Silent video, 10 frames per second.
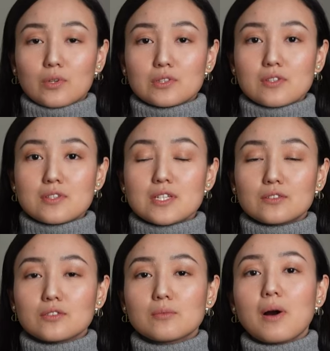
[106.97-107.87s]
wanted to
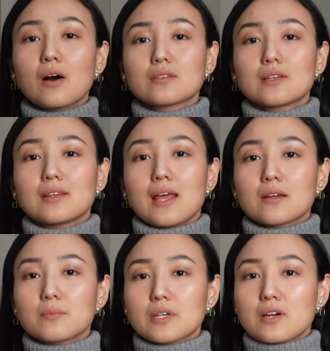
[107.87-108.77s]
tell you about the
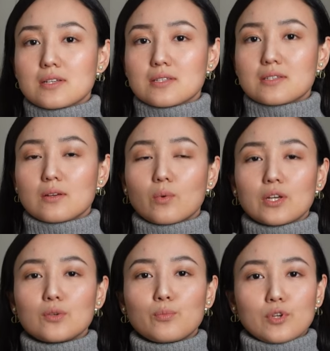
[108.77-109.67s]
neck, because
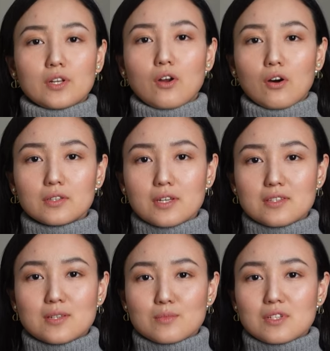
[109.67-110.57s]
when you put it on,
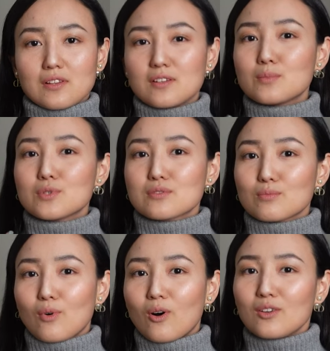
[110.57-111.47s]
it seems a little bit
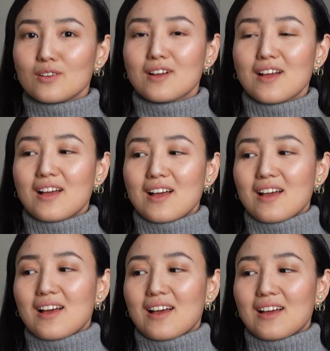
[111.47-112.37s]
small.
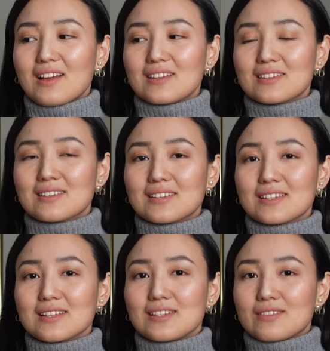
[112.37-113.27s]
And
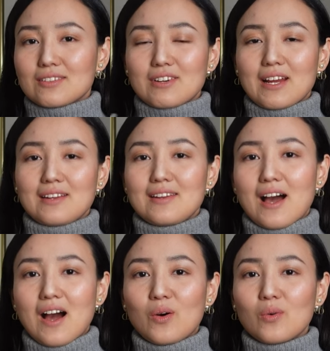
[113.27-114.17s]
even right
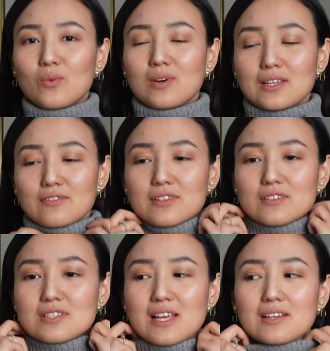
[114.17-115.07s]
now, it
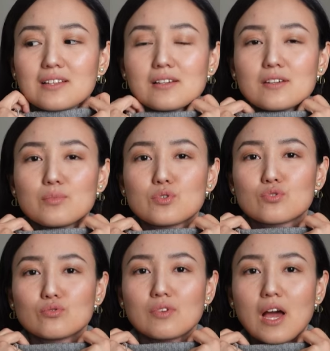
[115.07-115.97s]
feels like a little bit
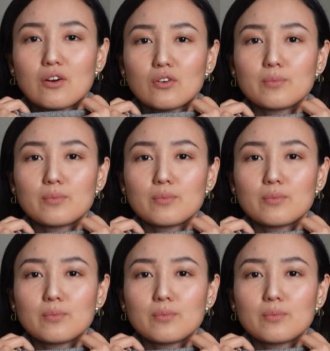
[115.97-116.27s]
too narrow,